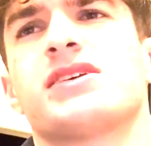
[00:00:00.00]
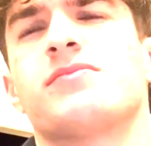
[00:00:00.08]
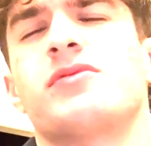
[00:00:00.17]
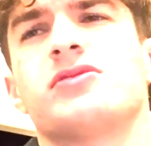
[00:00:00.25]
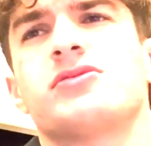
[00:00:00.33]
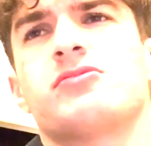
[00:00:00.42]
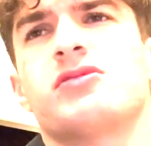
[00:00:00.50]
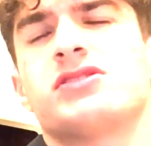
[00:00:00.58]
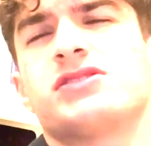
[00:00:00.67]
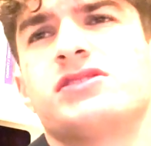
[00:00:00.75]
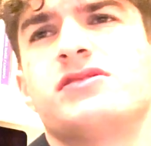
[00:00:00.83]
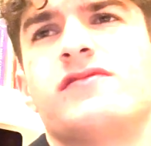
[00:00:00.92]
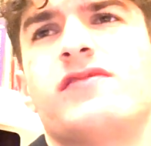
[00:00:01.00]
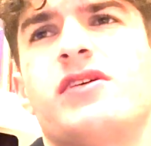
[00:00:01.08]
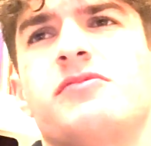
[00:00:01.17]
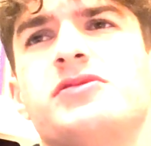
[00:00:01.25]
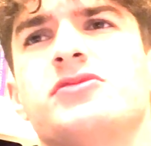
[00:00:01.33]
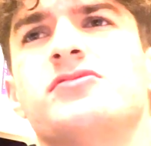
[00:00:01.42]
part of the question of
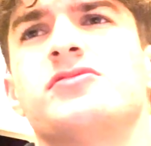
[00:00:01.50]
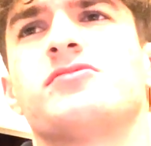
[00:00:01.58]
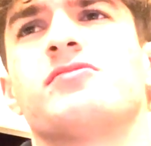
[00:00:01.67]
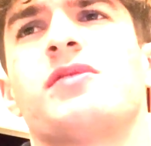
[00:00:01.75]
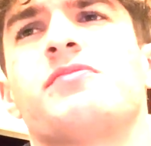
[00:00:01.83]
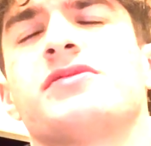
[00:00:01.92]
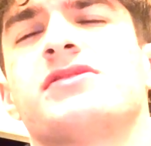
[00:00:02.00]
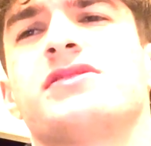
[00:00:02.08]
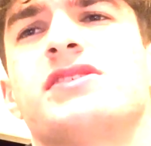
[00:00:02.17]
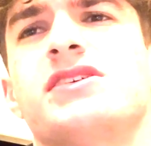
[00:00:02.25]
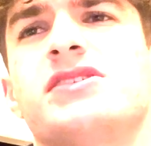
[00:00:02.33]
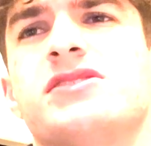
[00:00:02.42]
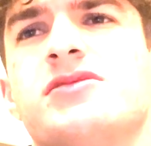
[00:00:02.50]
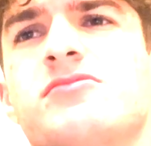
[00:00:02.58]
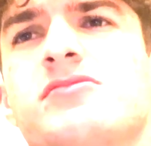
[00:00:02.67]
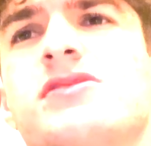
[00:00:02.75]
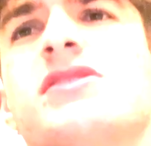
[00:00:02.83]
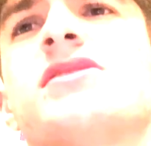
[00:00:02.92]
how we used
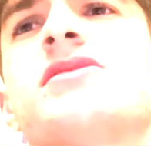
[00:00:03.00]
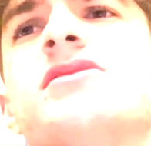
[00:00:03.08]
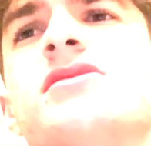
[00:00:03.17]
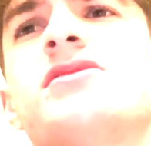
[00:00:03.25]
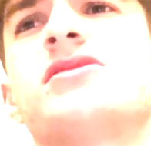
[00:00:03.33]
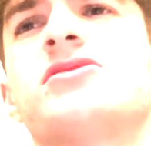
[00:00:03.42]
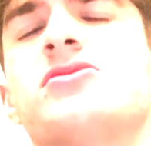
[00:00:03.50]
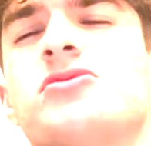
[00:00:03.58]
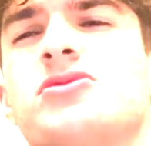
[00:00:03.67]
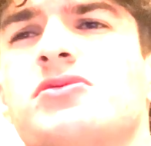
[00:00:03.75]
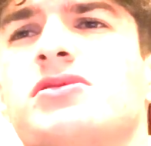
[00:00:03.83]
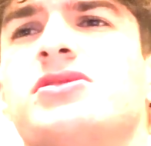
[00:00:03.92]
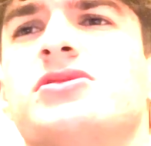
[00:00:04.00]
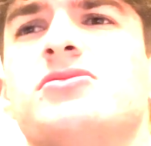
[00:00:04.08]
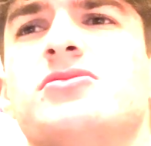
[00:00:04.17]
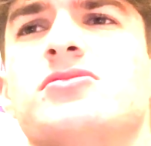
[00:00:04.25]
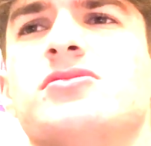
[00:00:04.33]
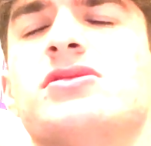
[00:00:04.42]
representation with things such as social
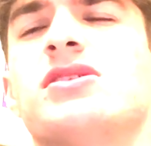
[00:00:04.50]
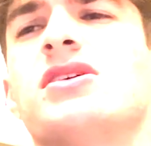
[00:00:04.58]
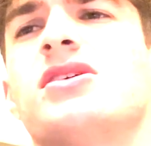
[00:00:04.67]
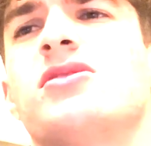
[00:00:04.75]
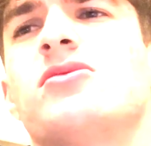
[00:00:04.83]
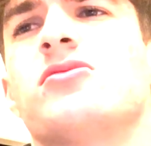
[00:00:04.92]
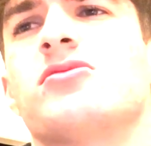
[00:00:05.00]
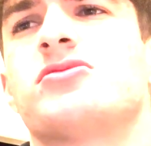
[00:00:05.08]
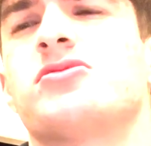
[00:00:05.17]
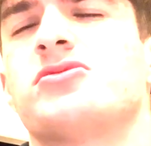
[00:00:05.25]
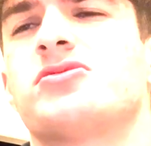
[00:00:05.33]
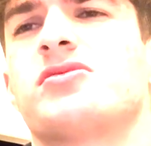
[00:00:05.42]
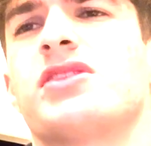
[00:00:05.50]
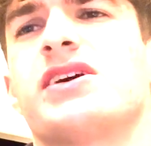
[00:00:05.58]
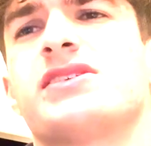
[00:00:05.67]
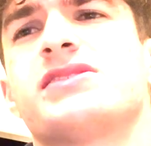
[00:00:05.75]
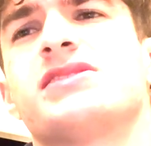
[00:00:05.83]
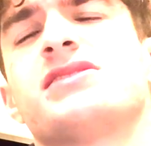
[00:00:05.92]
issues or social
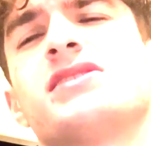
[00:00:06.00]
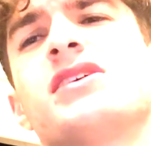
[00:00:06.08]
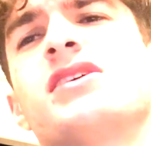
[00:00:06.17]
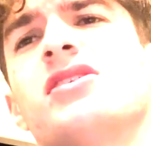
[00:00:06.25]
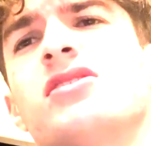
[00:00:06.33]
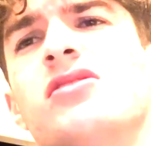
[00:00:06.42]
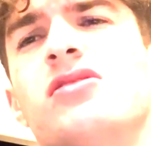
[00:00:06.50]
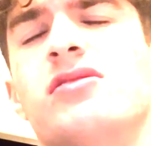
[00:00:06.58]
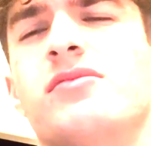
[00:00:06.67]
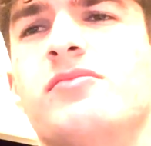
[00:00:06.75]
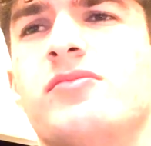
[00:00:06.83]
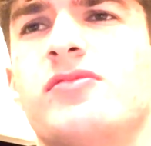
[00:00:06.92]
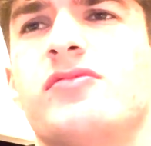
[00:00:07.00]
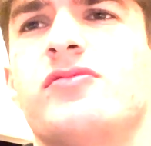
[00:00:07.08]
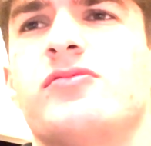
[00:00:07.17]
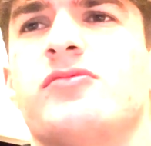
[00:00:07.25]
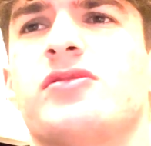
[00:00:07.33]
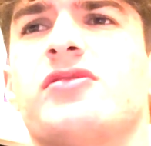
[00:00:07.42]
classes.
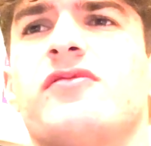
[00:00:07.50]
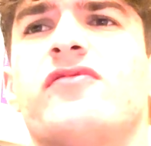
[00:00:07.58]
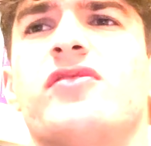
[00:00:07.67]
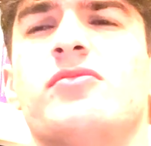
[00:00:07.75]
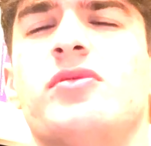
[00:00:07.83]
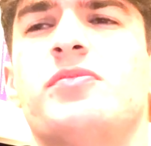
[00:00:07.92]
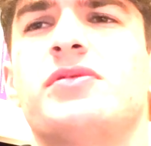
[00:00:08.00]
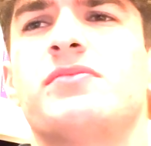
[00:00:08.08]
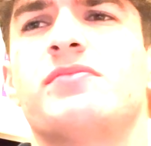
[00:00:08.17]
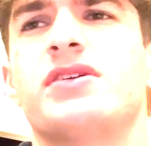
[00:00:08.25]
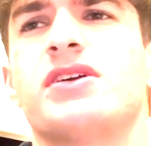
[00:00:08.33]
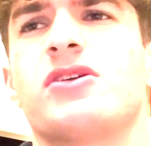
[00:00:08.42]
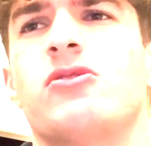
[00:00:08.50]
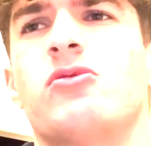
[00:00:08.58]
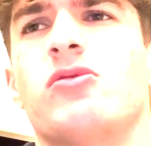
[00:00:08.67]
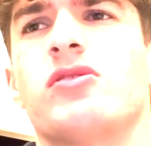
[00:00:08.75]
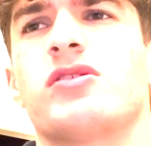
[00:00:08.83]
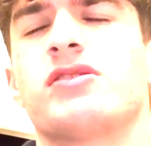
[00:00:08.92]
With our film opening being a
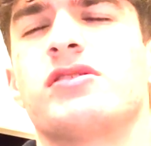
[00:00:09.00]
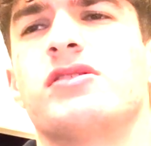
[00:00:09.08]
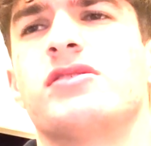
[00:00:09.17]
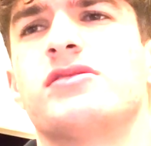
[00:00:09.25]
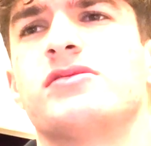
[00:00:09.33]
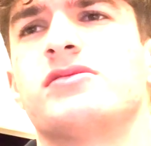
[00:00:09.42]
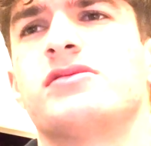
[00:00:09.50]
horror